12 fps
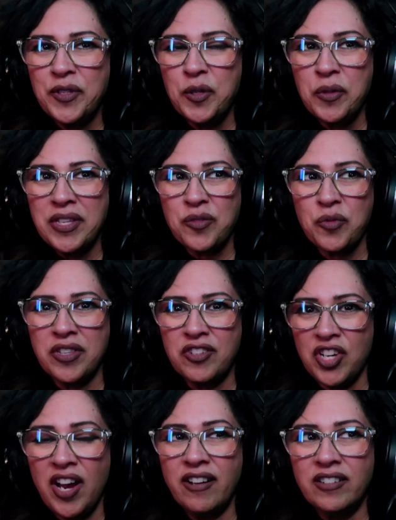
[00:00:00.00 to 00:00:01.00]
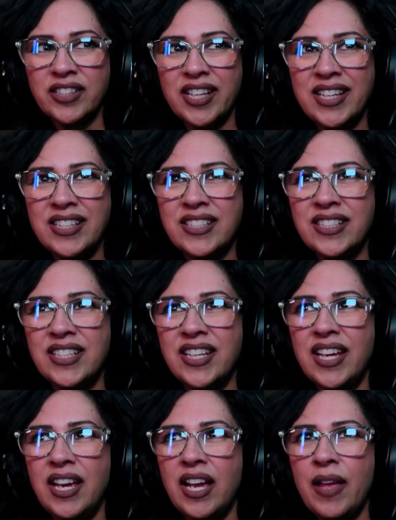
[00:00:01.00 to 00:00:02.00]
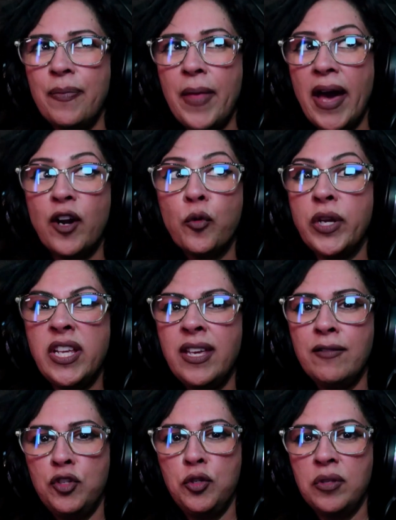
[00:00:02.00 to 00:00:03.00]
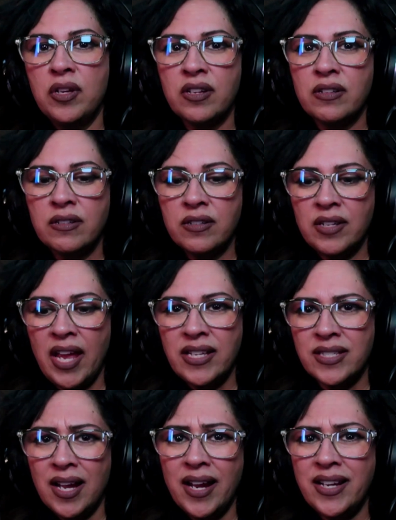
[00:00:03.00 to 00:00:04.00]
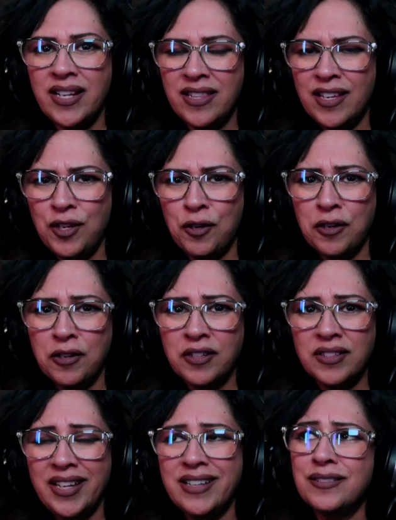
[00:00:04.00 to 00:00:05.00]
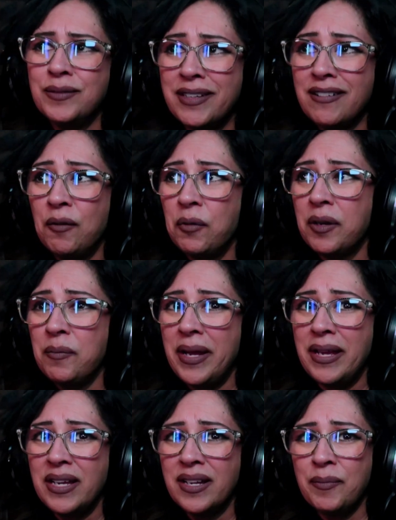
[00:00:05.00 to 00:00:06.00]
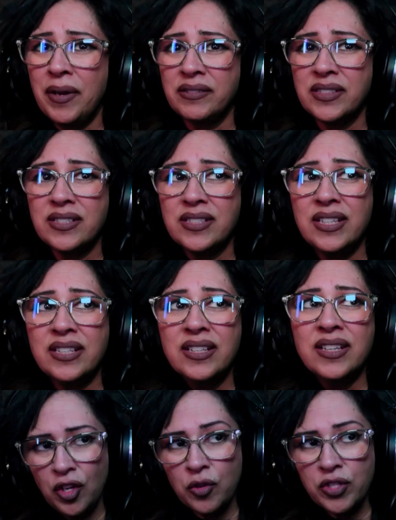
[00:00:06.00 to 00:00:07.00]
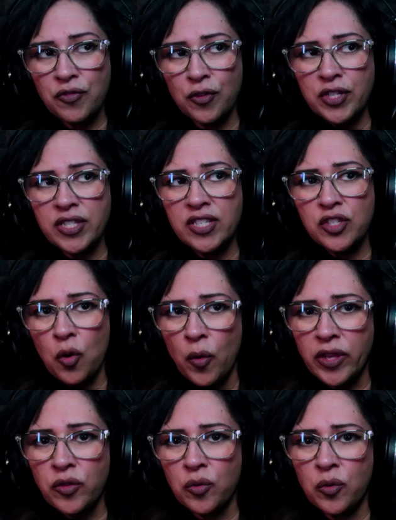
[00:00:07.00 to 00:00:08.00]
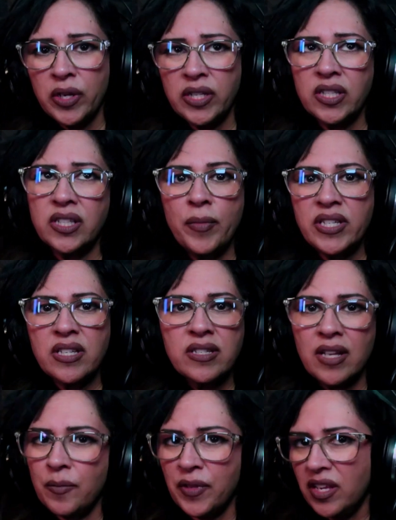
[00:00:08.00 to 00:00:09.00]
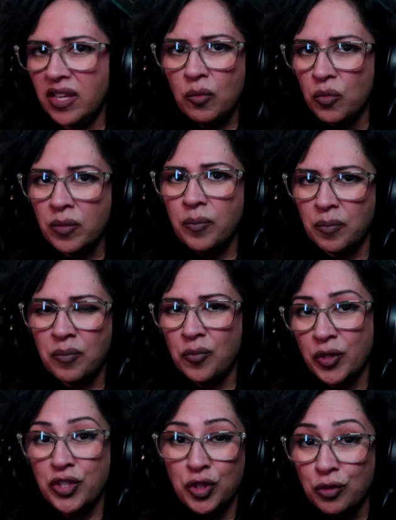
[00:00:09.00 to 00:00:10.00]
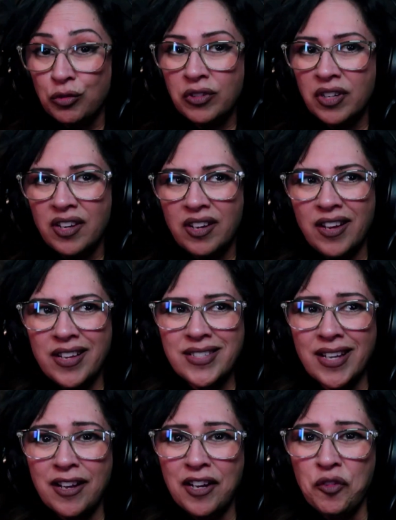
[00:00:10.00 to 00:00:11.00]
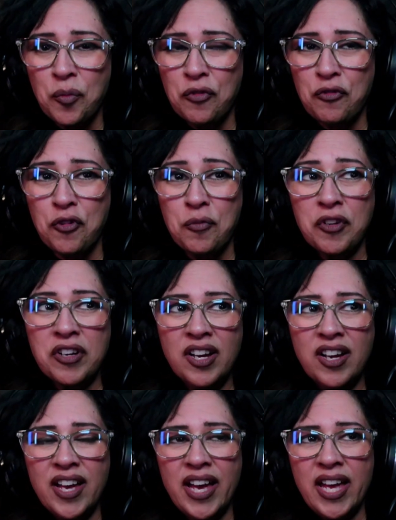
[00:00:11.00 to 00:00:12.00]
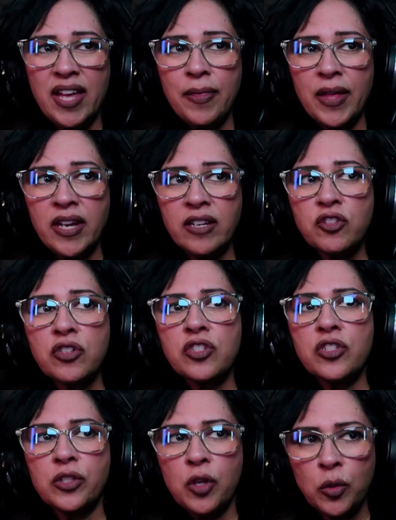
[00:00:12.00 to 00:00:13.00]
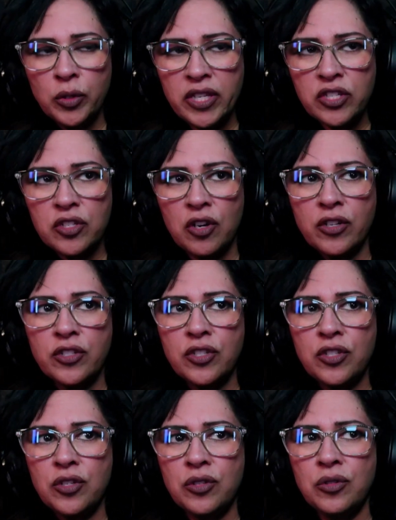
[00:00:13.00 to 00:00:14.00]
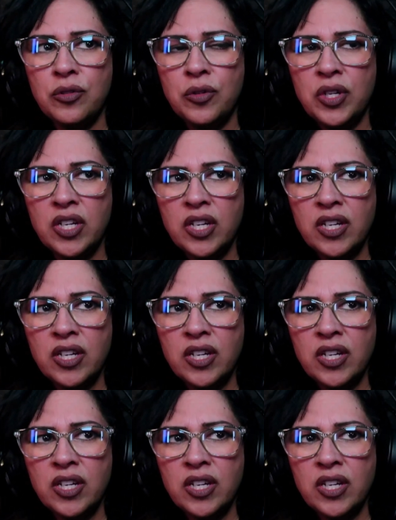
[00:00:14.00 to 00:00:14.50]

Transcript: do this with a child. And that already gives you the anxiety that you're like, oh my God, what am I about to see? As first as he's going through it, it's kind of a basic setup that he would do as that kind of a performer. And then it just slowly starts to